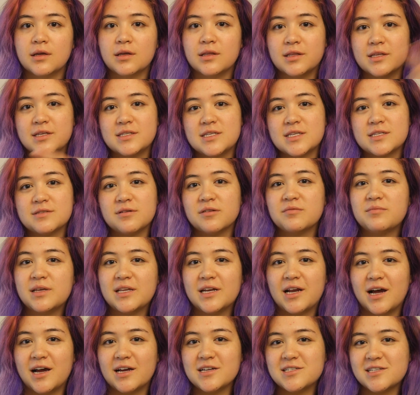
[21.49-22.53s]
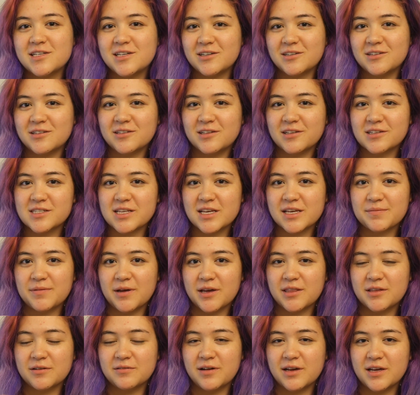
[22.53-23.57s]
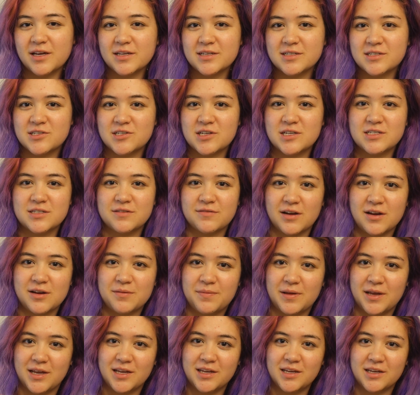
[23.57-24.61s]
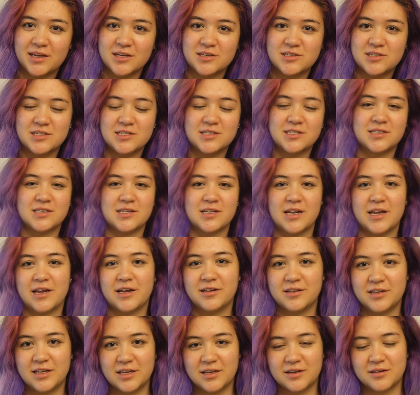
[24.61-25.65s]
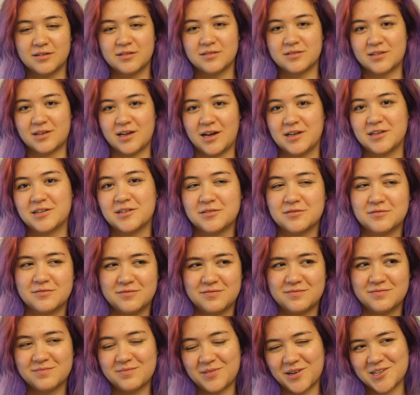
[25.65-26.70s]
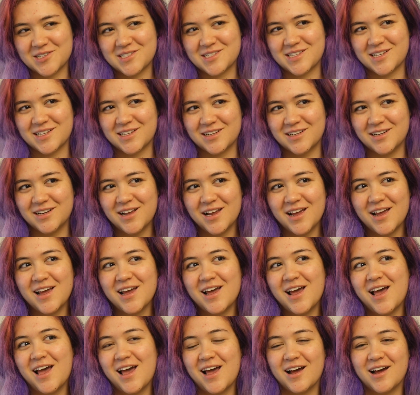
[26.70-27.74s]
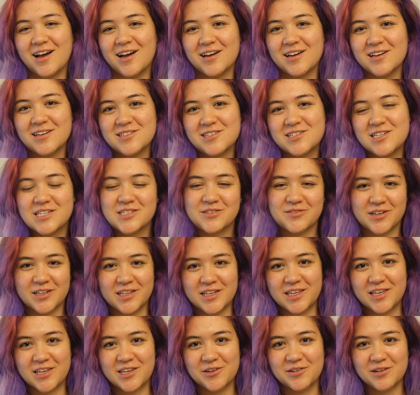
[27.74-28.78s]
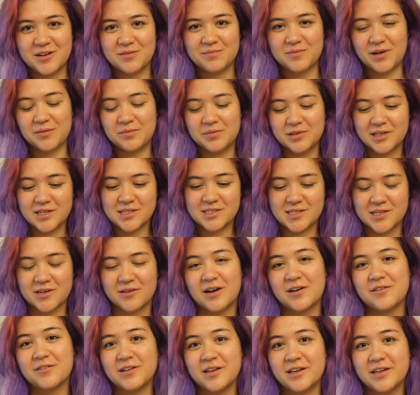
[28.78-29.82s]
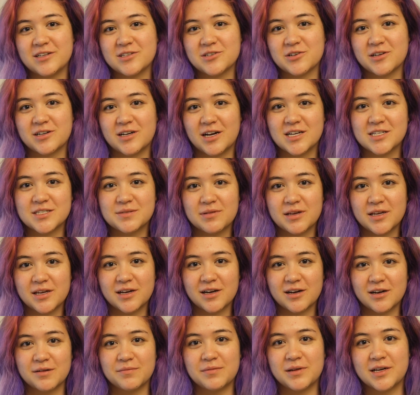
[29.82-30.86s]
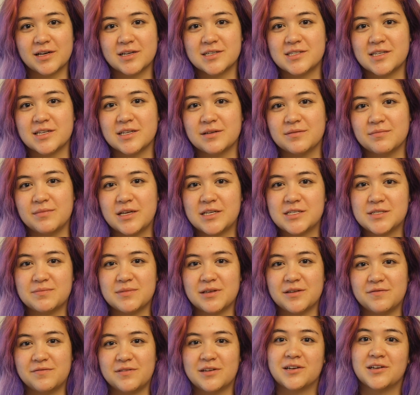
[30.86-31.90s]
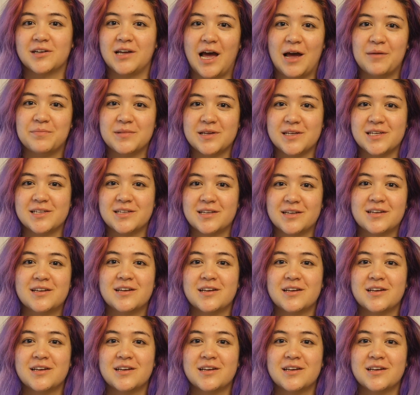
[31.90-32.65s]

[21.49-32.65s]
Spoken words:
this is what Mina Ashido looks like, by the way. She's very pink and she's an alien kind of person. She's really cute and bubbly, so I really enjoy cosplaying her because it makes me feel happy.